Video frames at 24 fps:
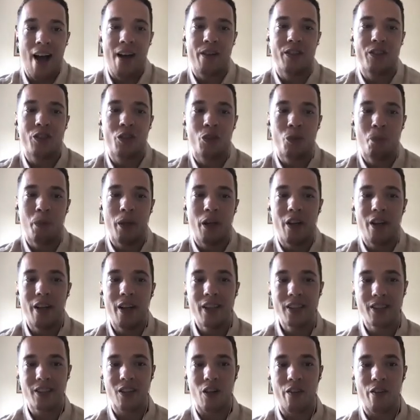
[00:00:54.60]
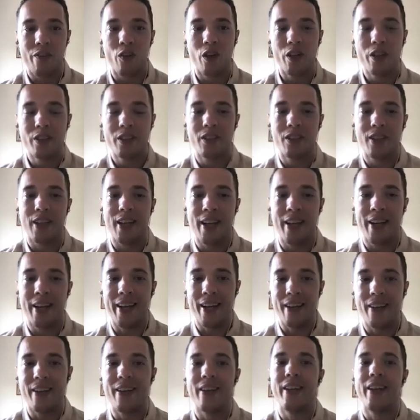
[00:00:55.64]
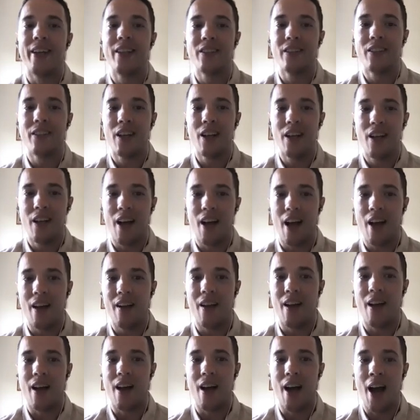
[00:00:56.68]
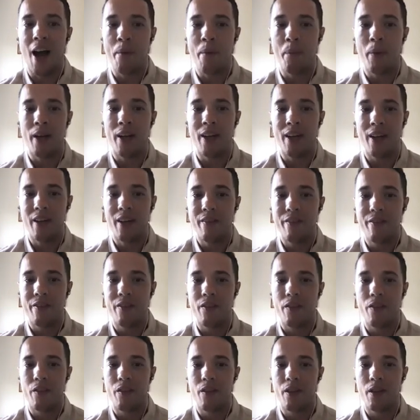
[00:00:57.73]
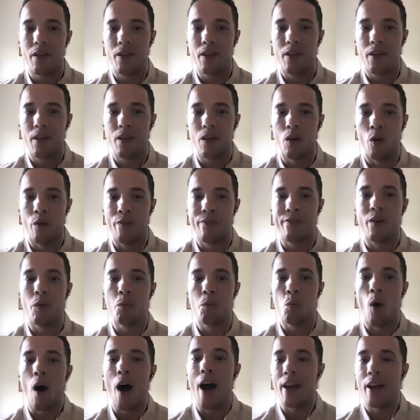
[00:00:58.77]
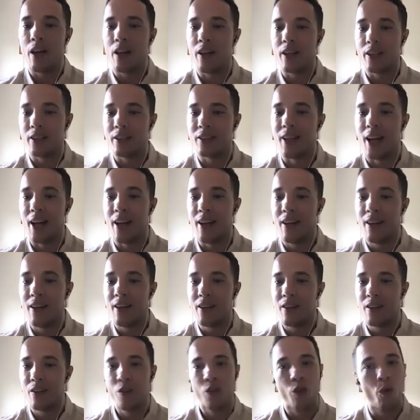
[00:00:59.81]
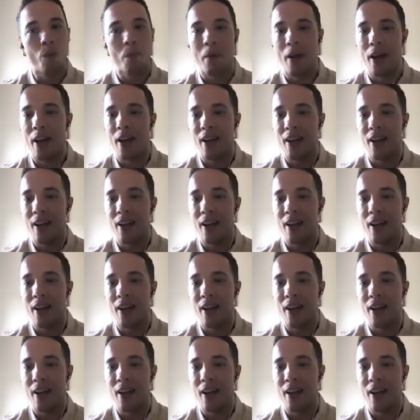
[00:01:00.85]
to be honest, of course, in Indonesia, I believe or from what I understand, you may